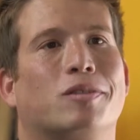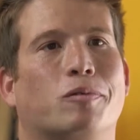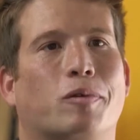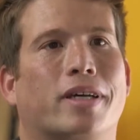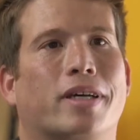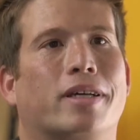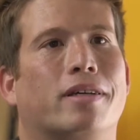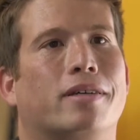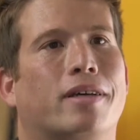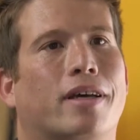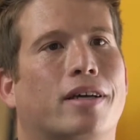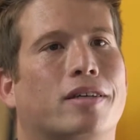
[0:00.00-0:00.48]

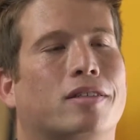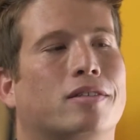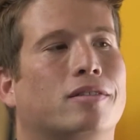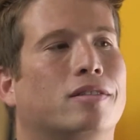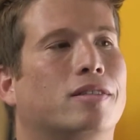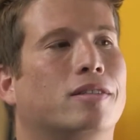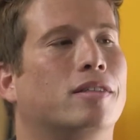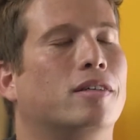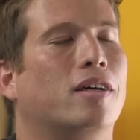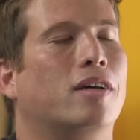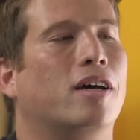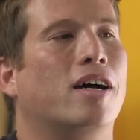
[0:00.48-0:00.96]
away
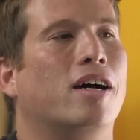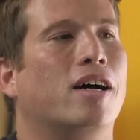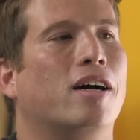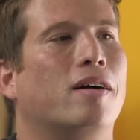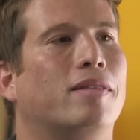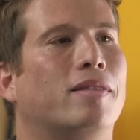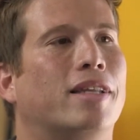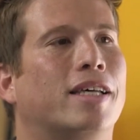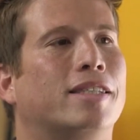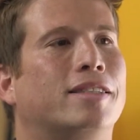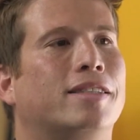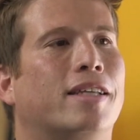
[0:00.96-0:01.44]
actually
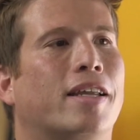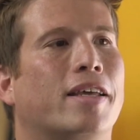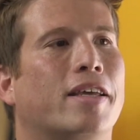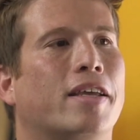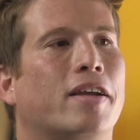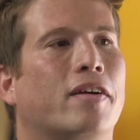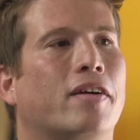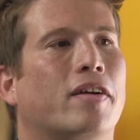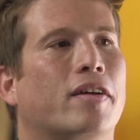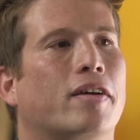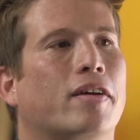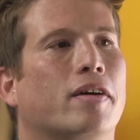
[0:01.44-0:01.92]
uh, less than a
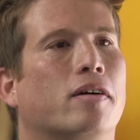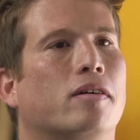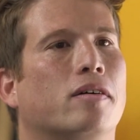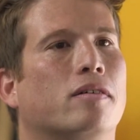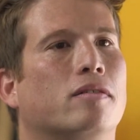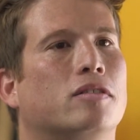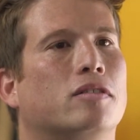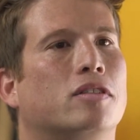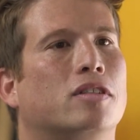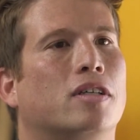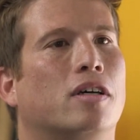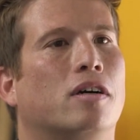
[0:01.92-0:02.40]
year
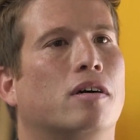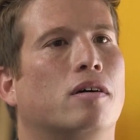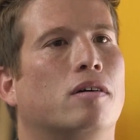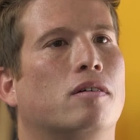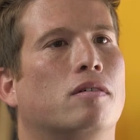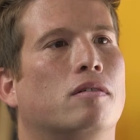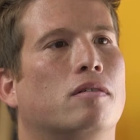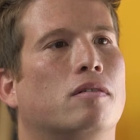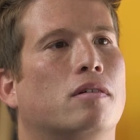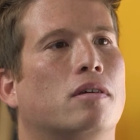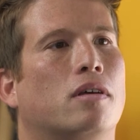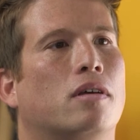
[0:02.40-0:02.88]
ago.
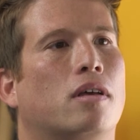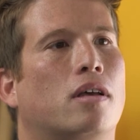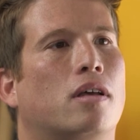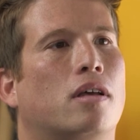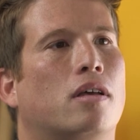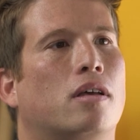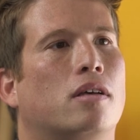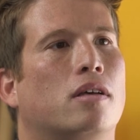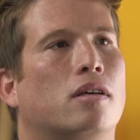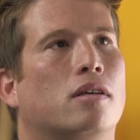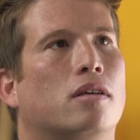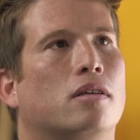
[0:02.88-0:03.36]
So
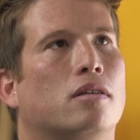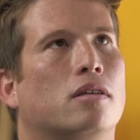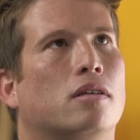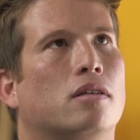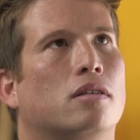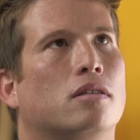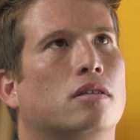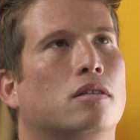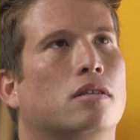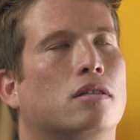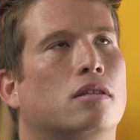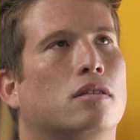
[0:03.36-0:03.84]

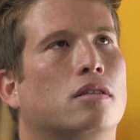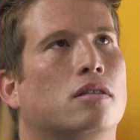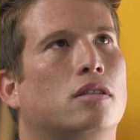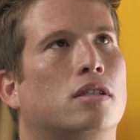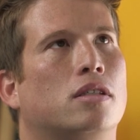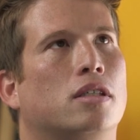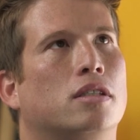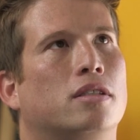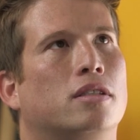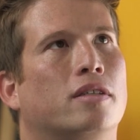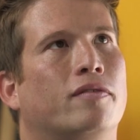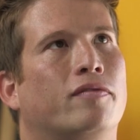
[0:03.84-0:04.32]

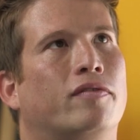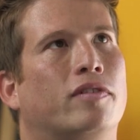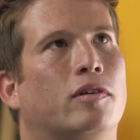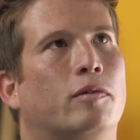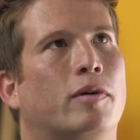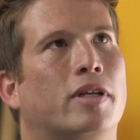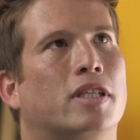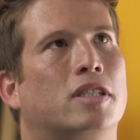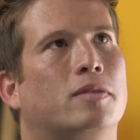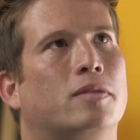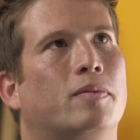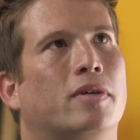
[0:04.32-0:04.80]
she's
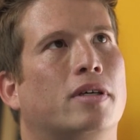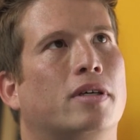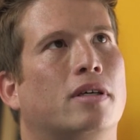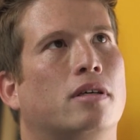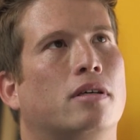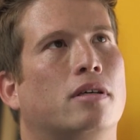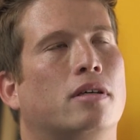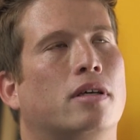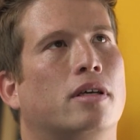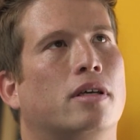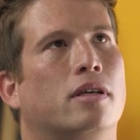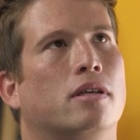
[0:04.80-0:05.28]
influenced
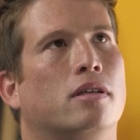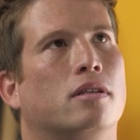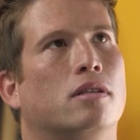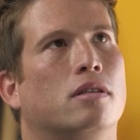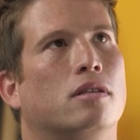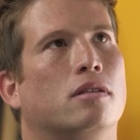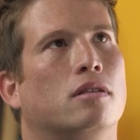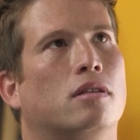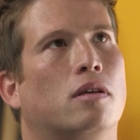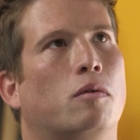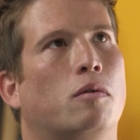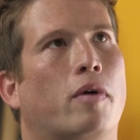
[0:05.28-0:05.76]
me
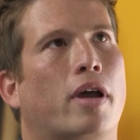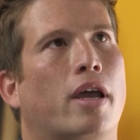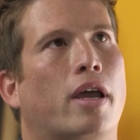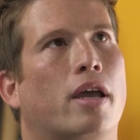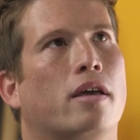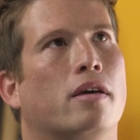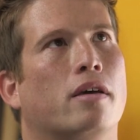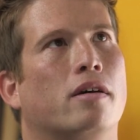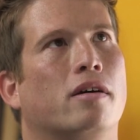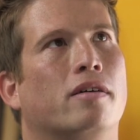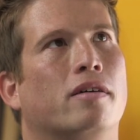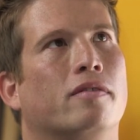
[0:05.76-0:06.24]
in the
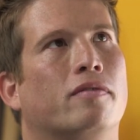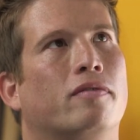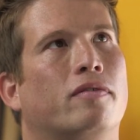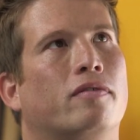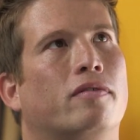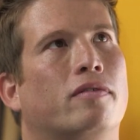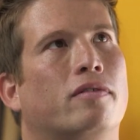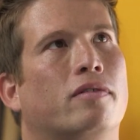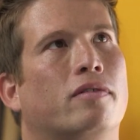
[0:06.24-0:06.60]
way of